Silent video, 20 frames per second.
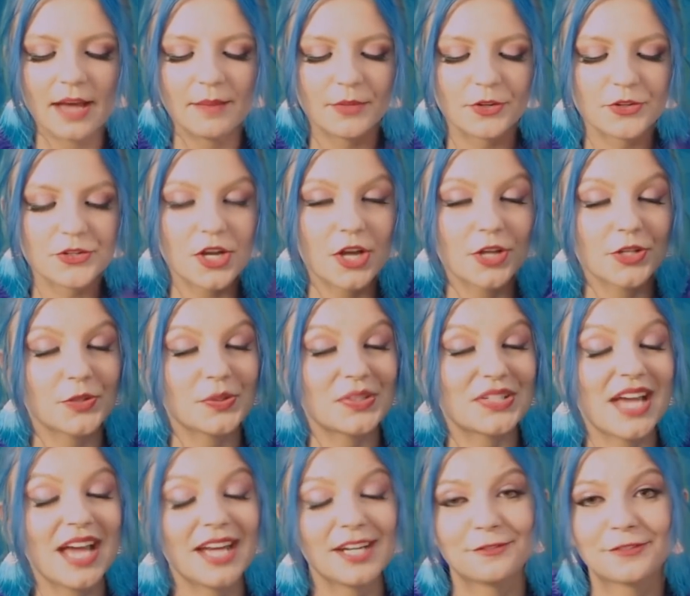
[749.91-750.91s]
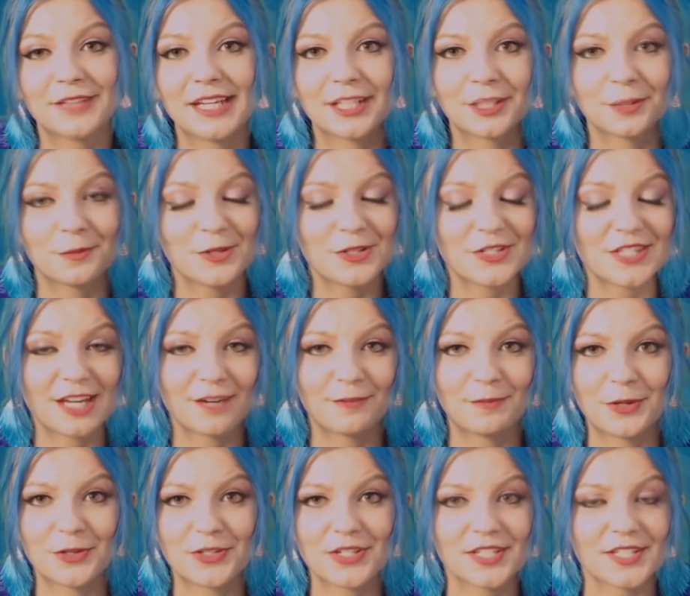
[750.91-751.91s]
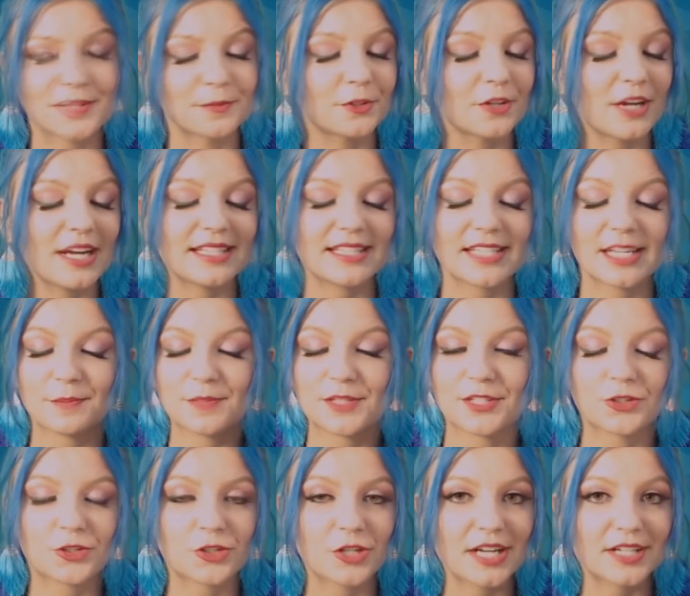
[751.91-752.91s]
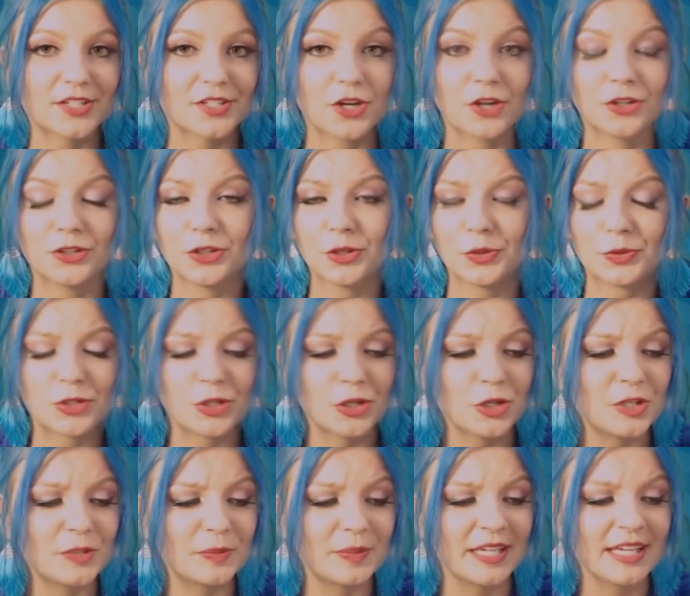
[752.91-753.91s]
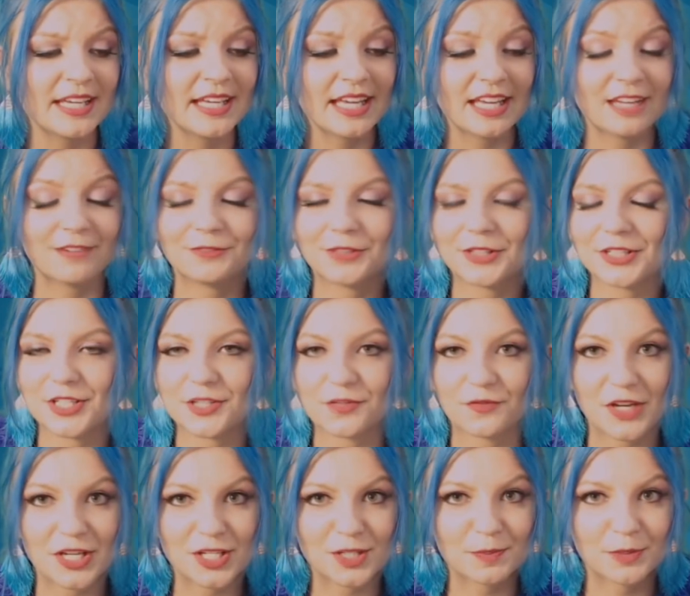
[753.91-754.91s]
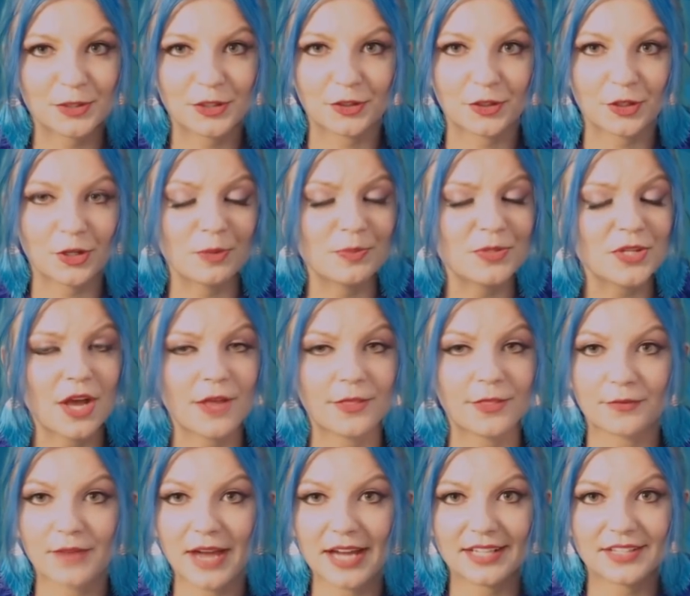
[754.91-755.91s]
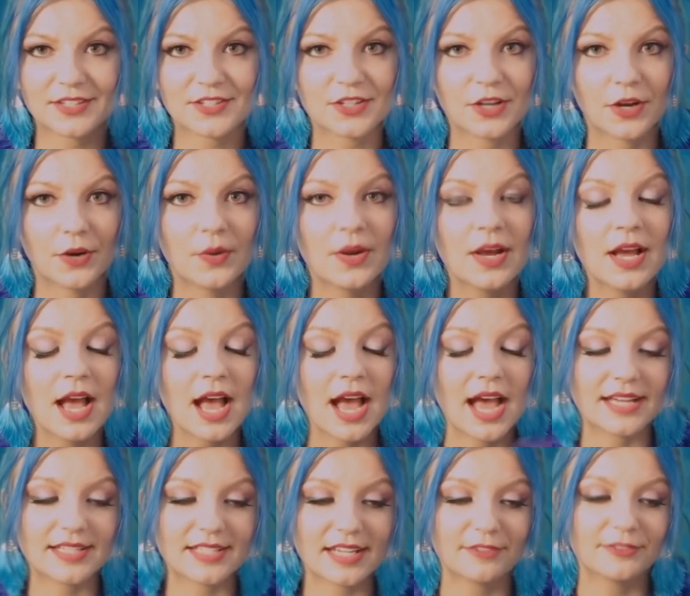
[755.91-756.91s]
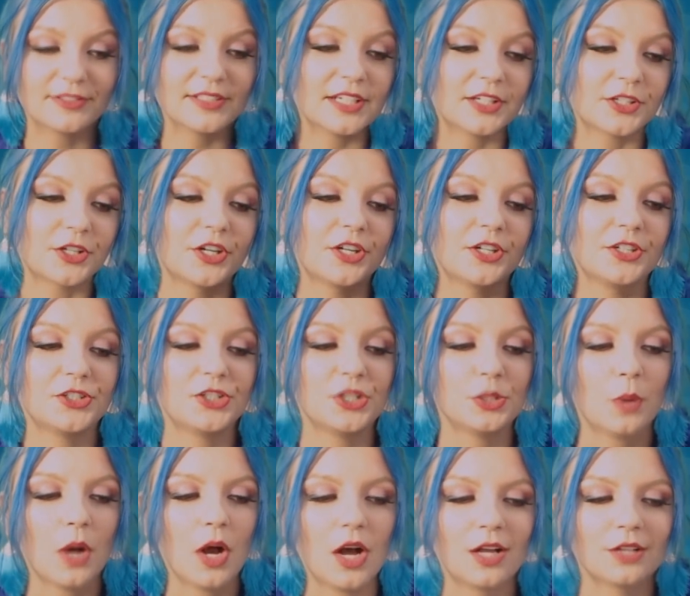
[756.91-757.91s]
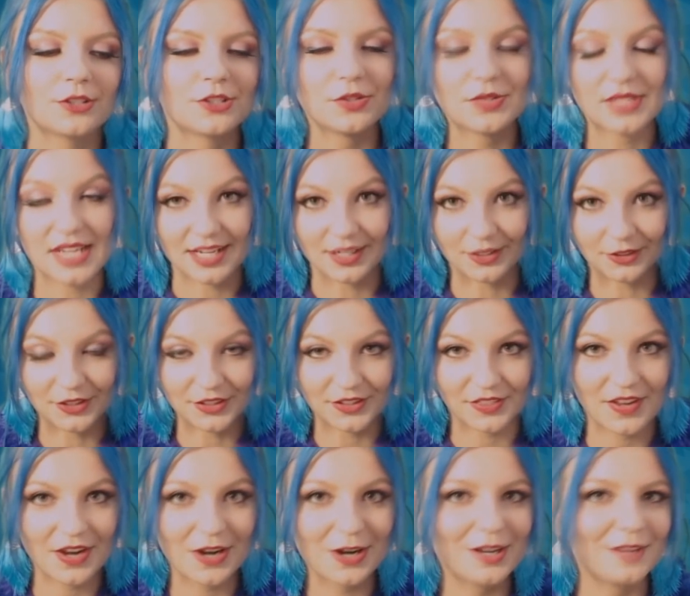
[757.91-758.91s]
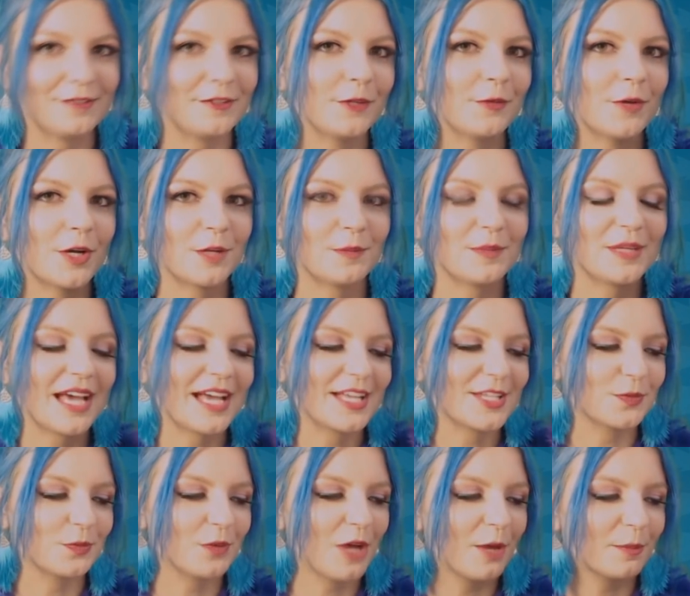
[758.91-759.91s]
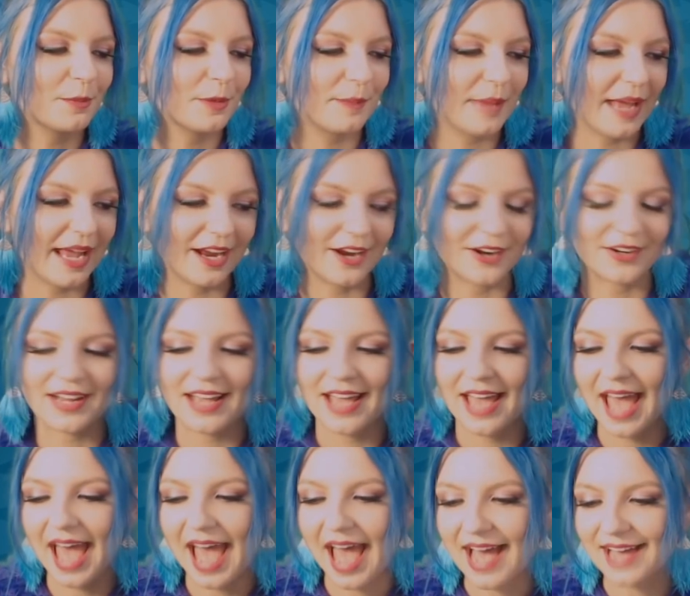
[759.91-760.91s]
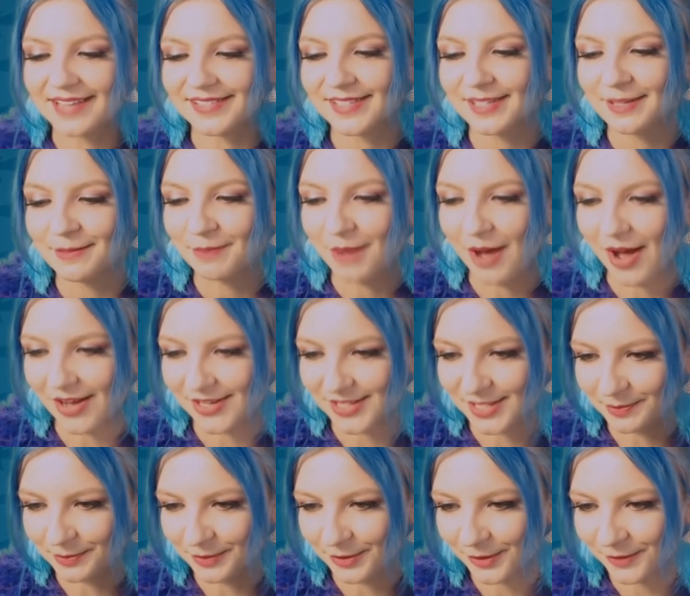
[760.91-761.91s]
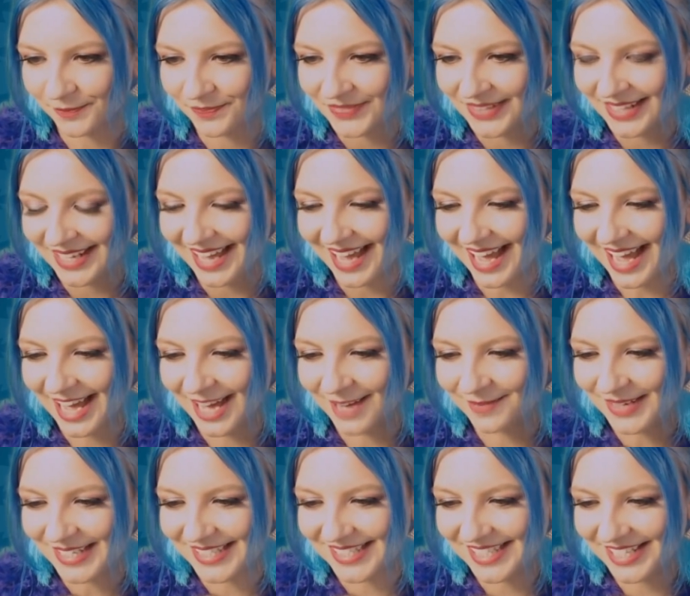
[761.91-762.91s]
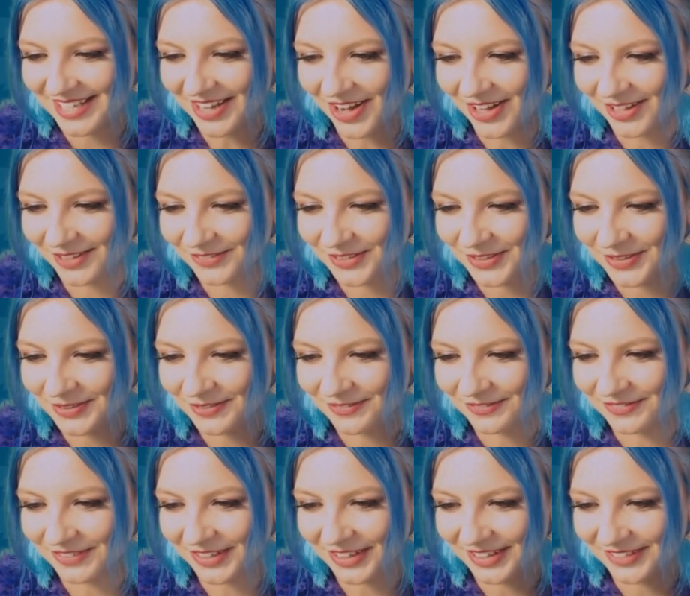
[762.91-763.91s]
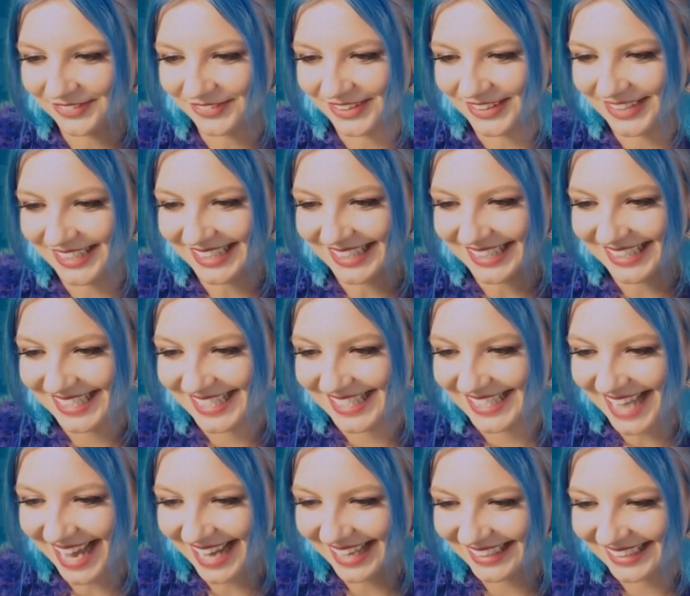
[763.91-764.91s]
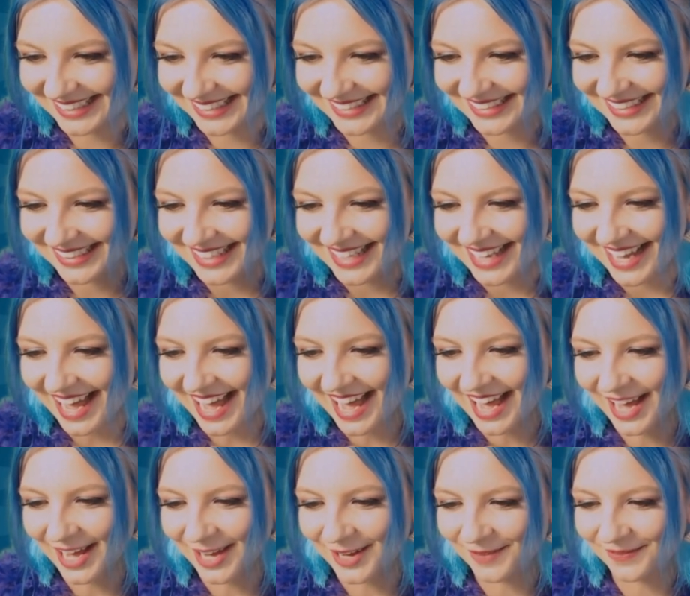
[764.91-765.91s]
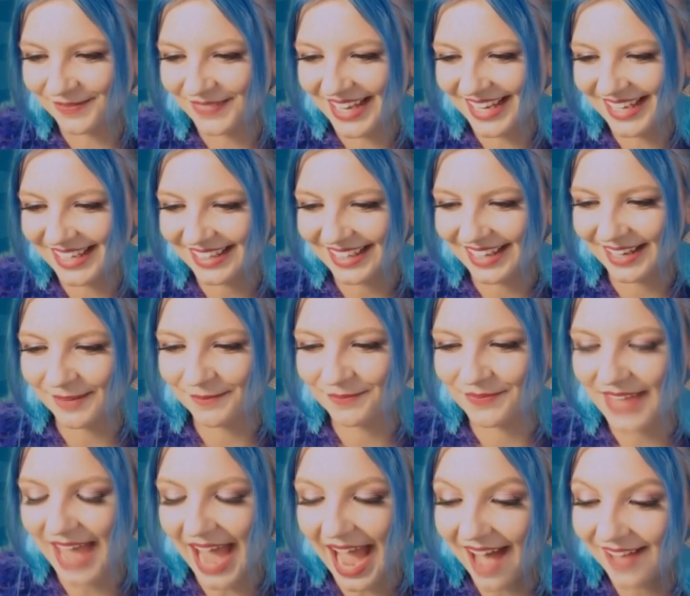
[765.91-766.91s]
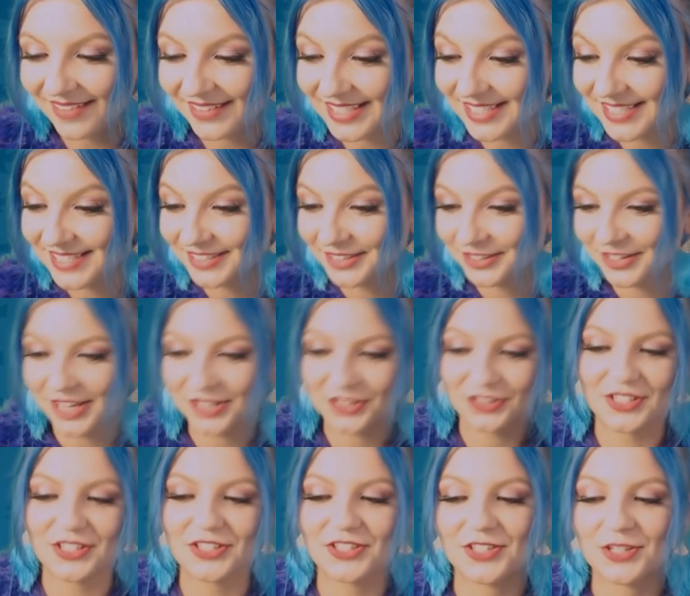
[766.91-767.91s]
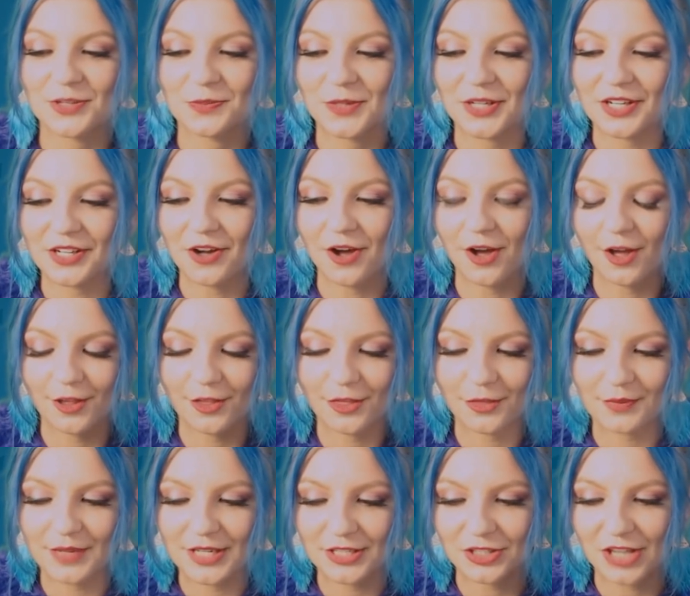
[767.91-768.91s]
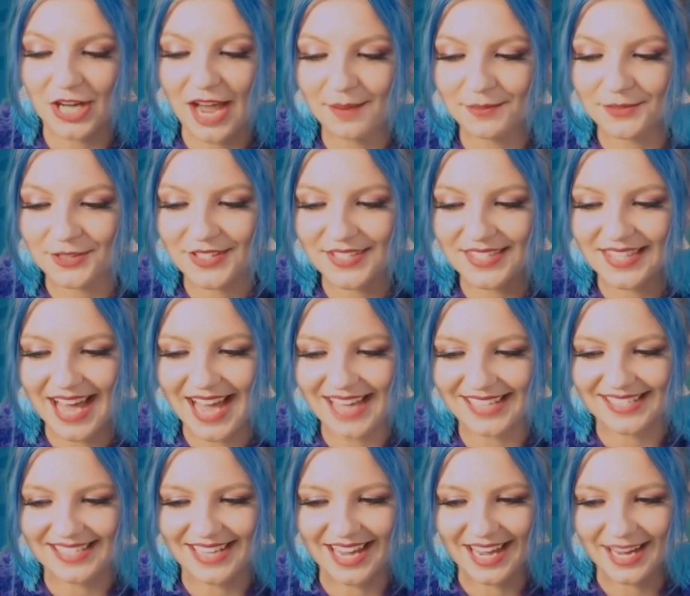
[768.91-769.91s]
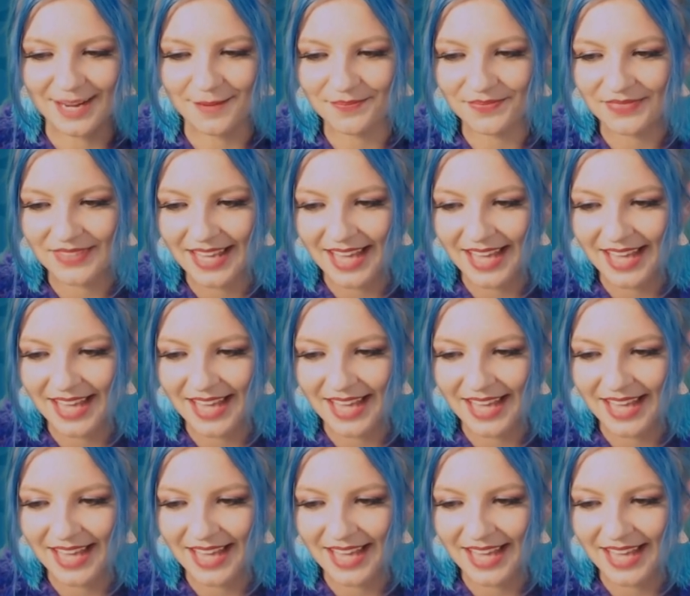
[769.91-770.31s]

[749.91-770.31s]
There's also a ton of Kingdomers that have posted some great tips and tricks on YouTube, in various Facebook groups, on the Reddit, so I definitely encourage you all to take a look there if you want to be as well prepared as possible. I see all of you very, very excited. Alice, congratulations on winning all 3 chapters last time.